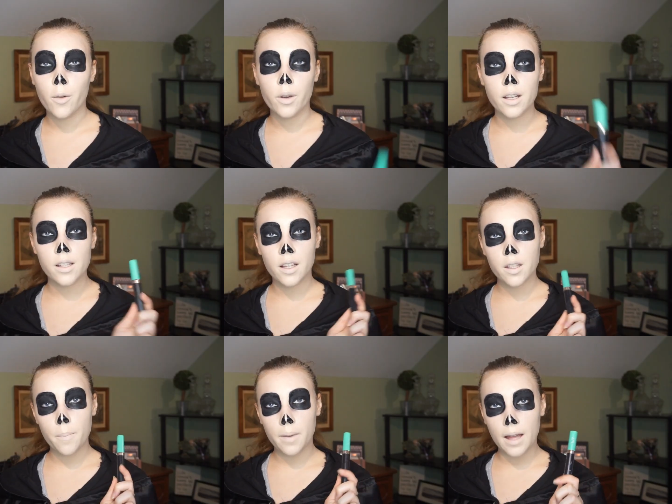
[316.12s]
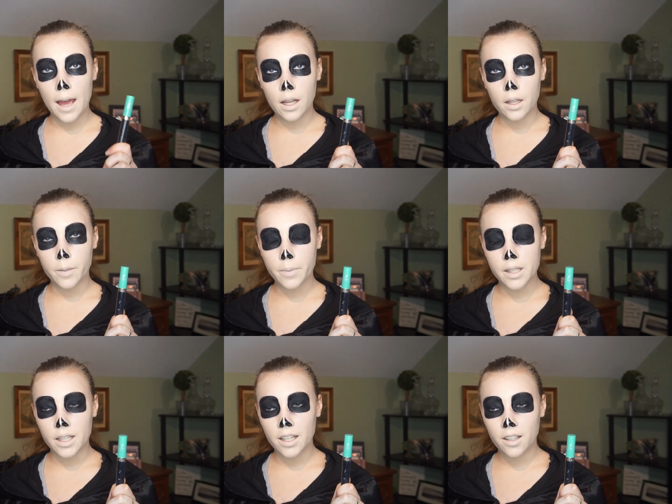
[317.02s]
we're gonna take some black
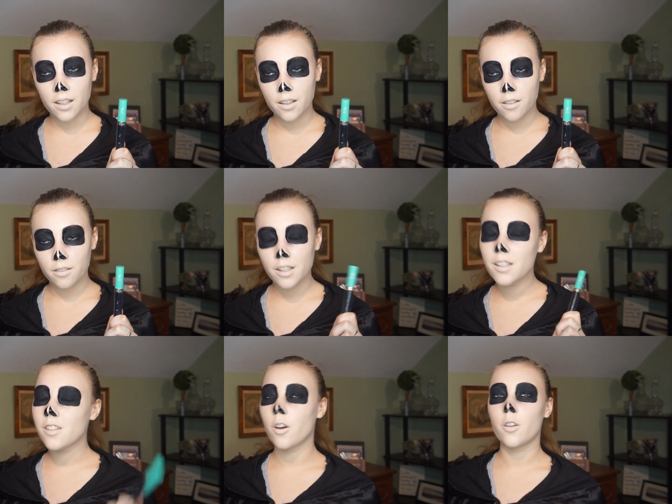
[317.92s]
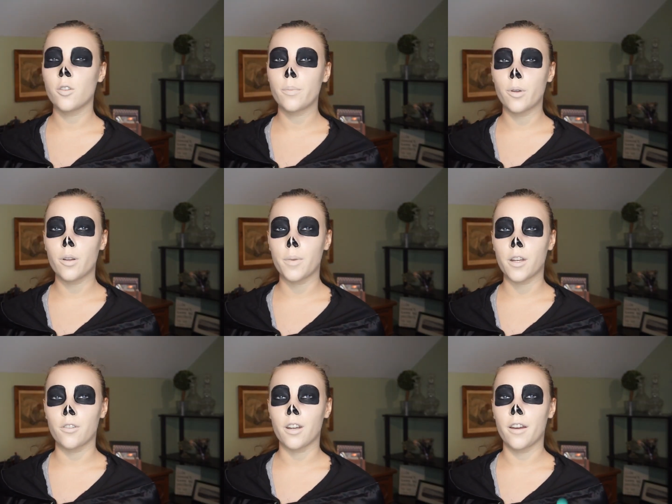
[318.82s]
lipstick. This is also Beauty
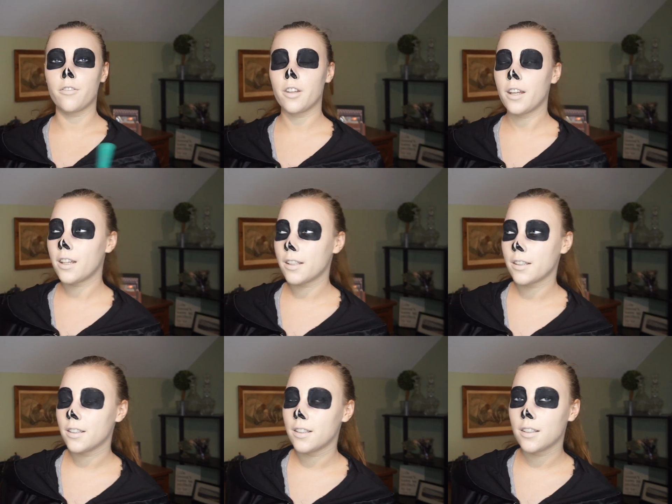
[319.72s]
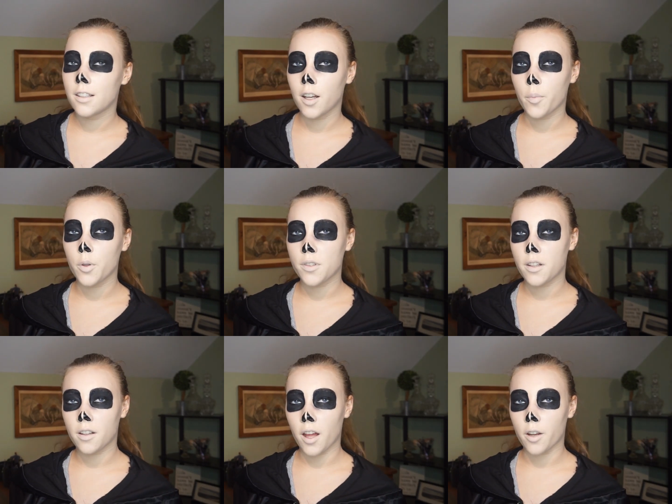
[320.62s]
Bakerie. I feel like I'm using
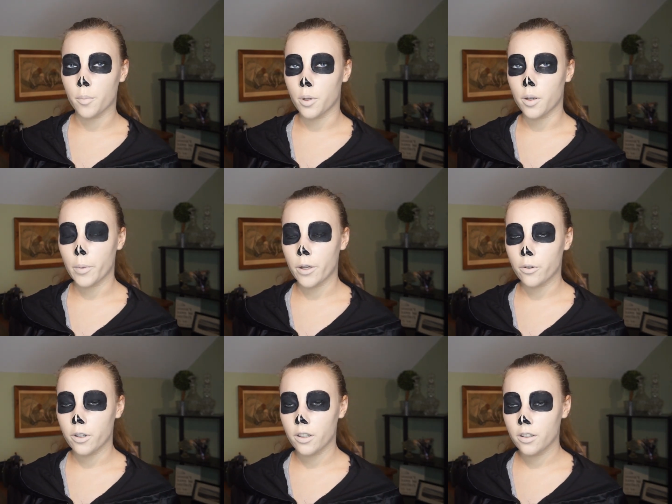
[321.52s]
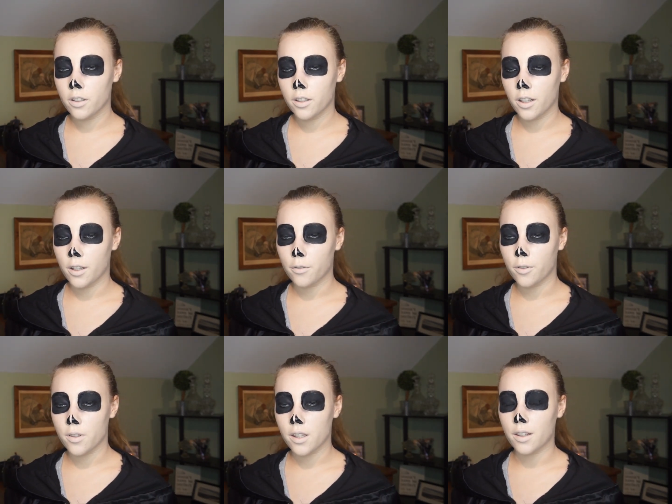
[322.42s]
a lot of Beauty Bakerie and it
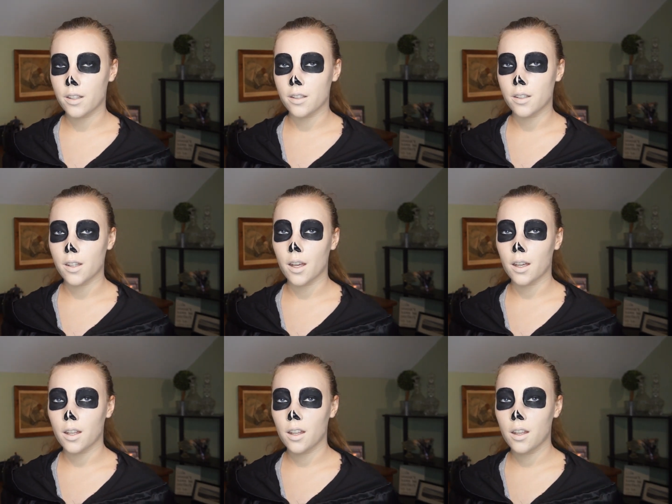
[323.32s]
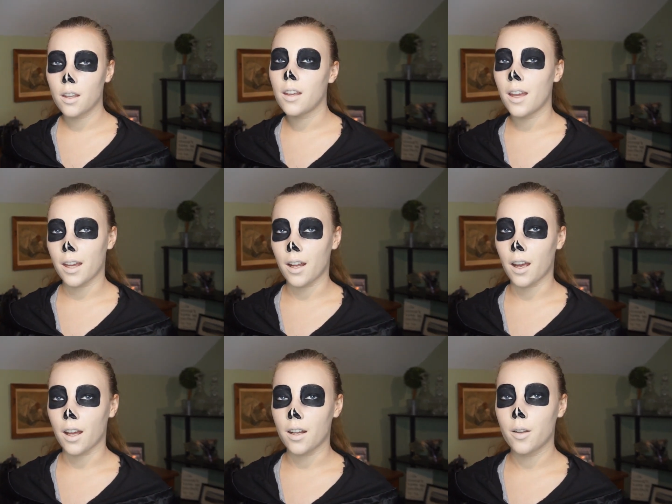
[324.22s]
feels like this is like an
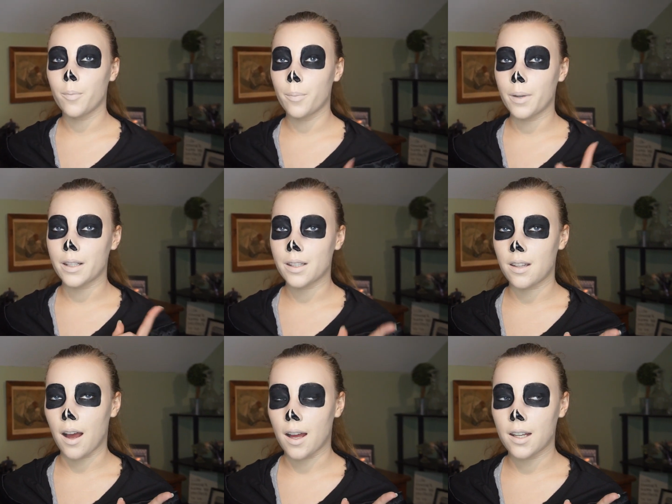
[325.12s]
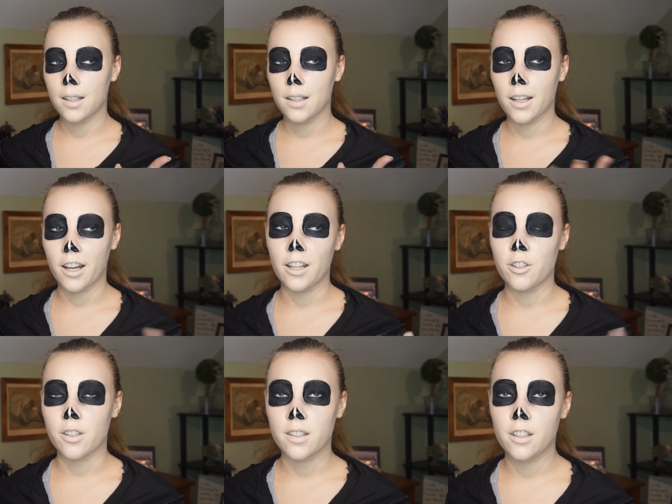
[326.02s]
ad, but it's not. I
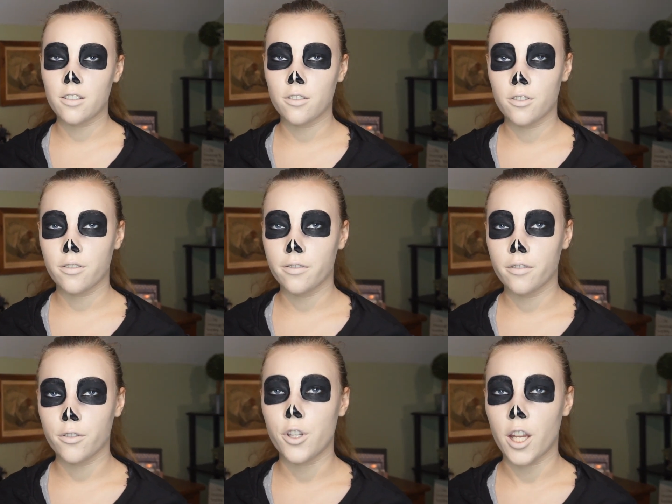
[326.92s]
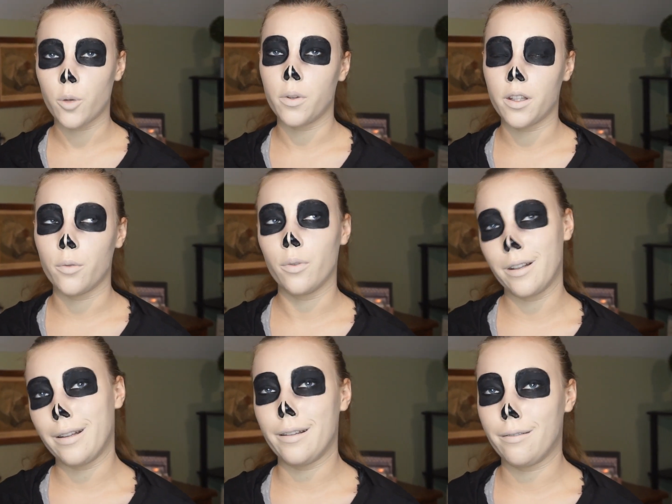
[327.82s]
just genuinely
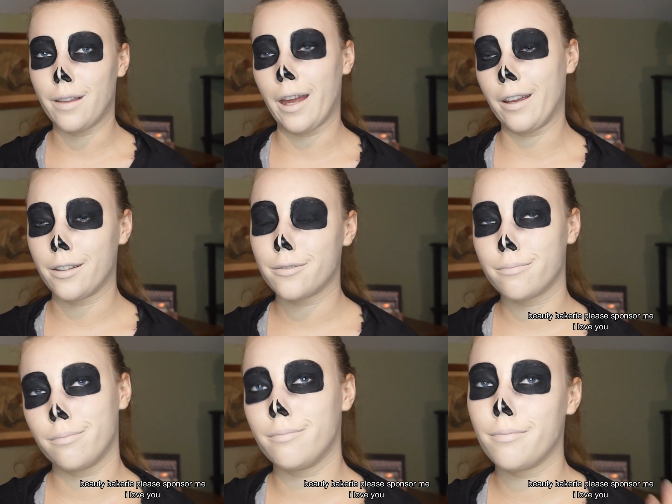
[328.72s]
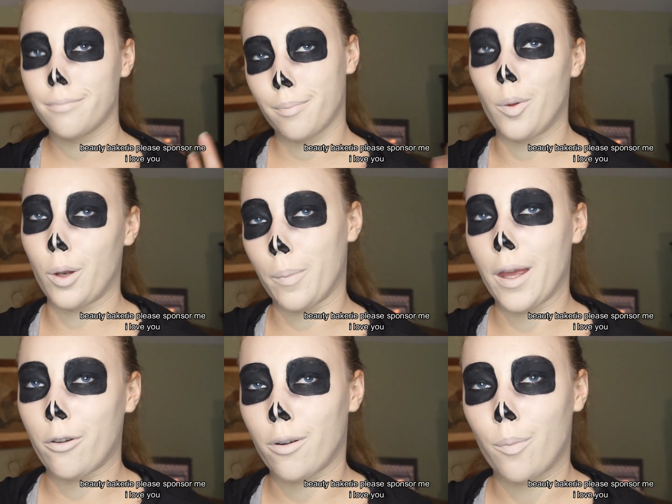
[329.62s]
really like Beauty Bakerie